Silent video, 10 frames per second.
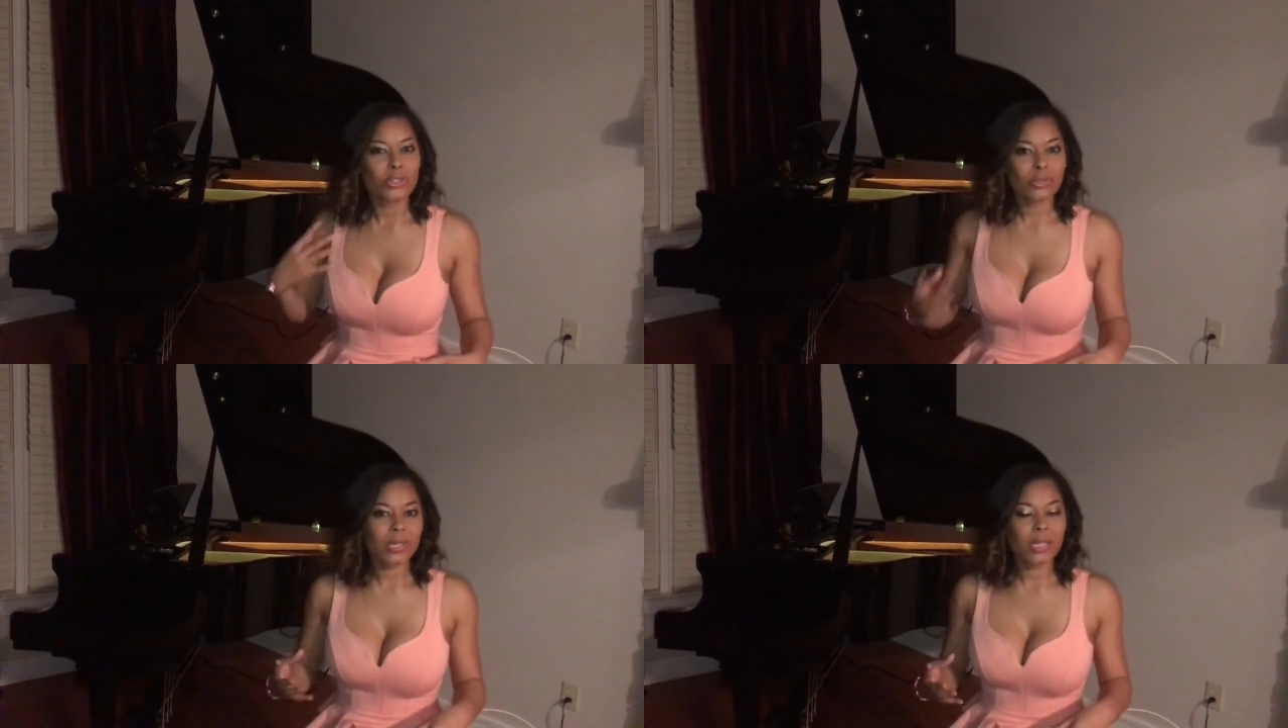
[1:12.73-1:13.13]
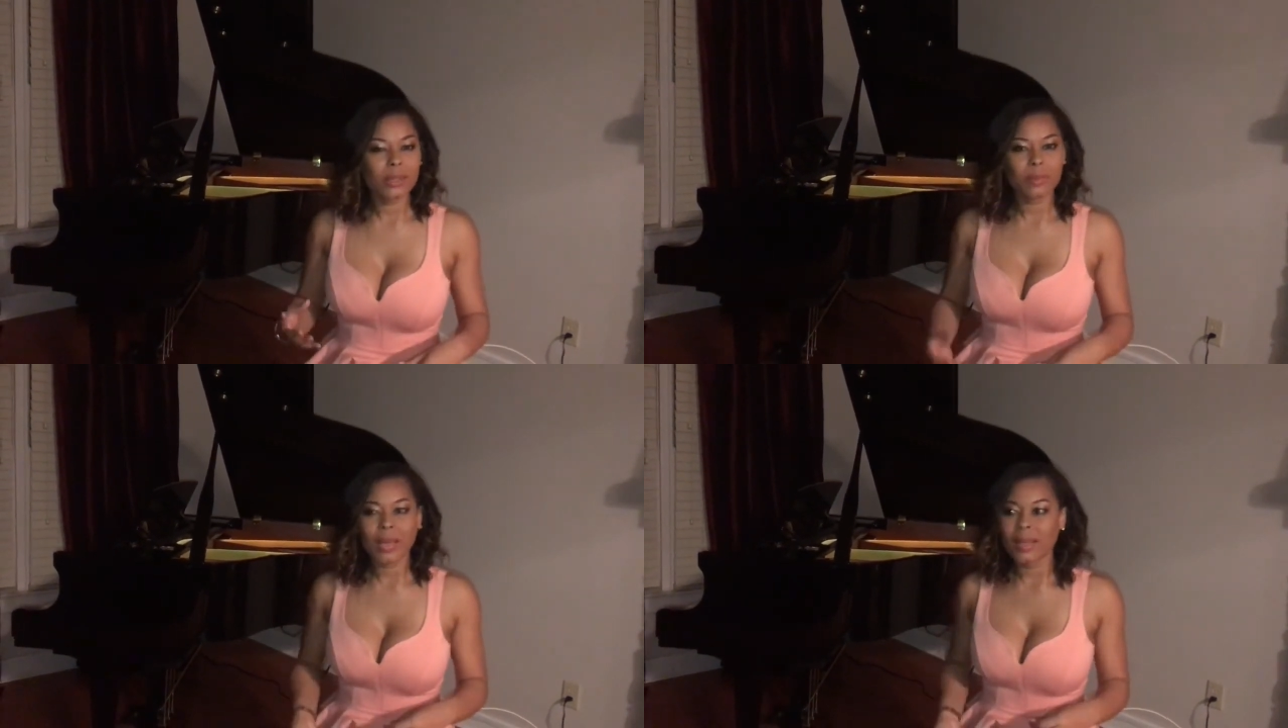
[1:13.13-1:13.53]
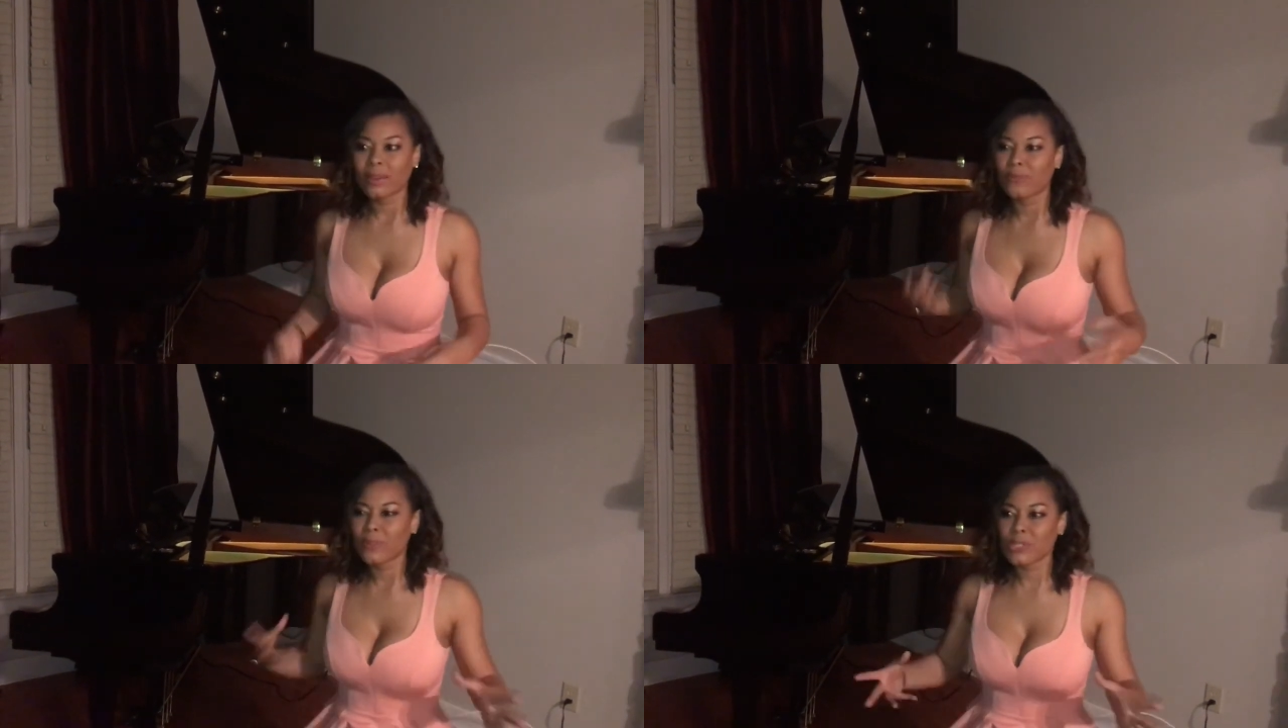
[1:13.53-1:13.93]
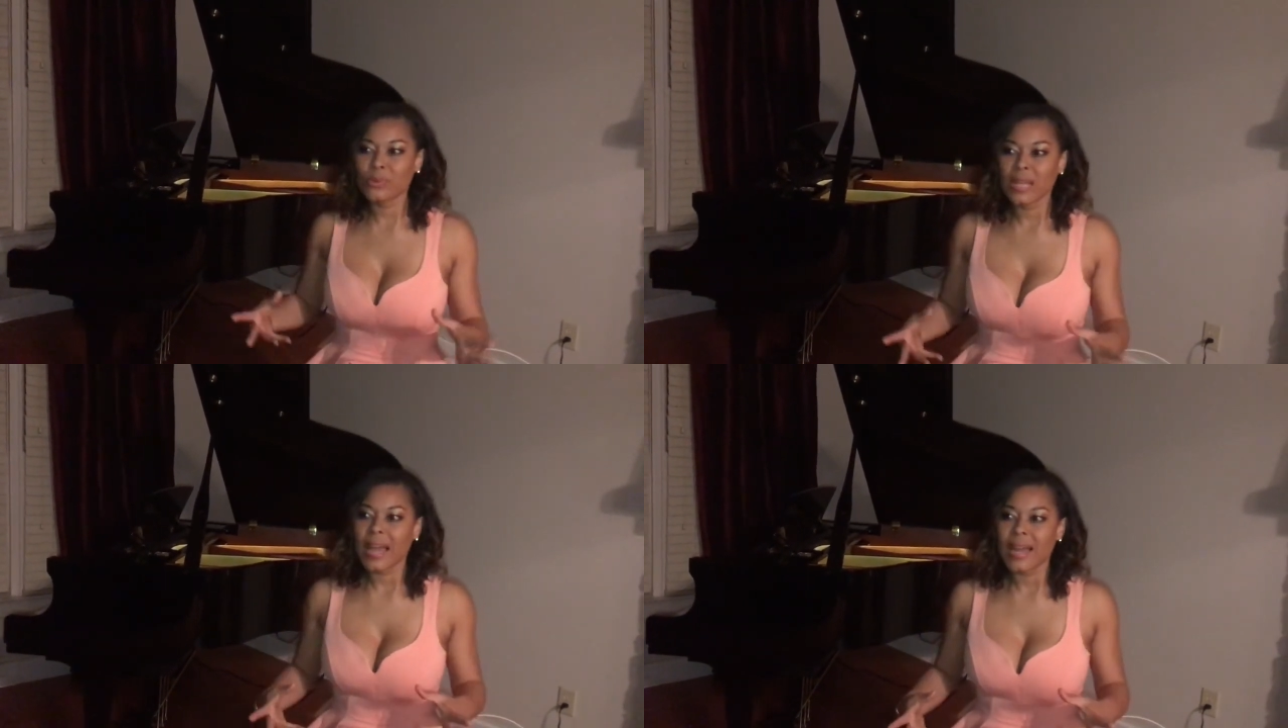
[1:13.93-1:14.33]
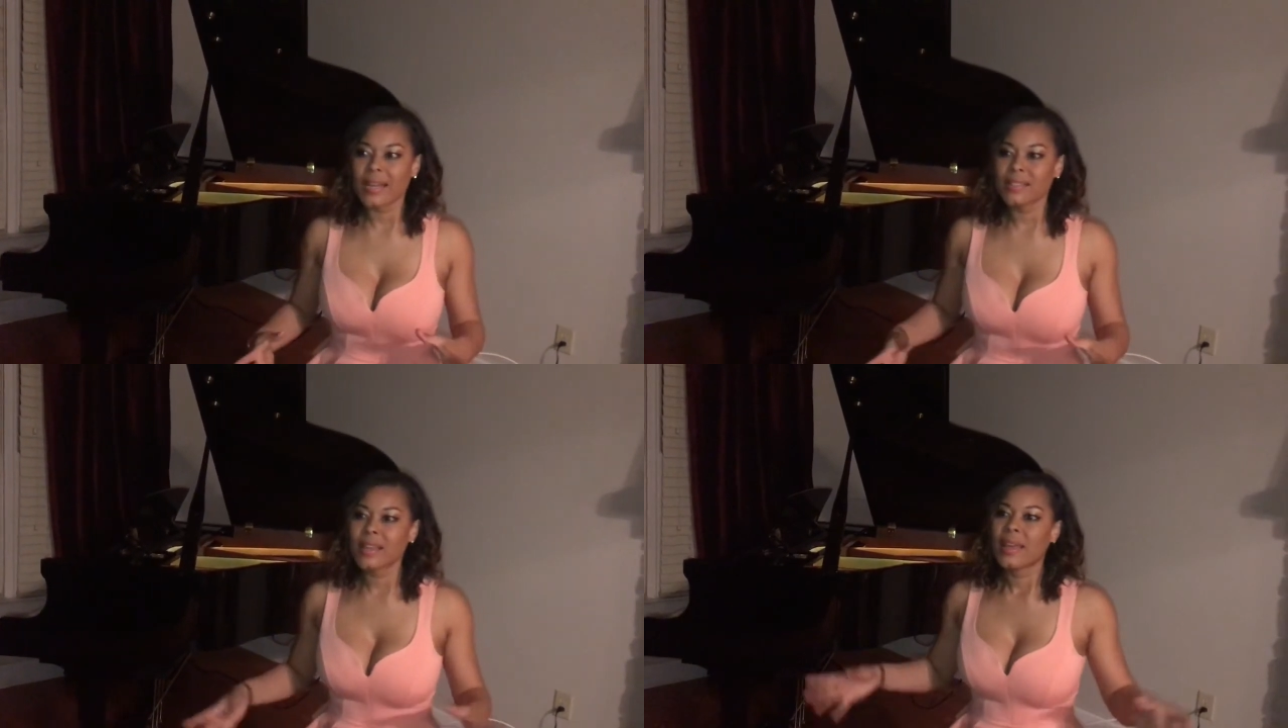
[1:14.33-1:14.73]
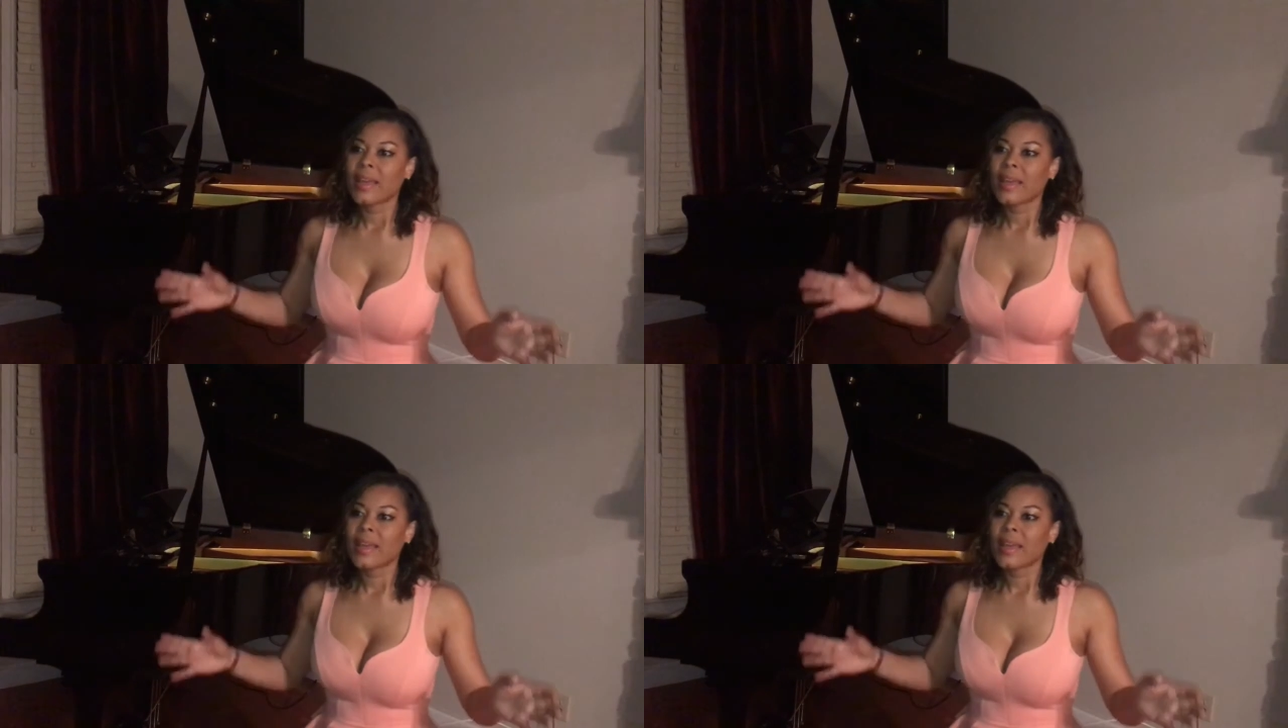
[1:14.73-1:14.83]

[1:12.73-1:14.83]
dream and visualize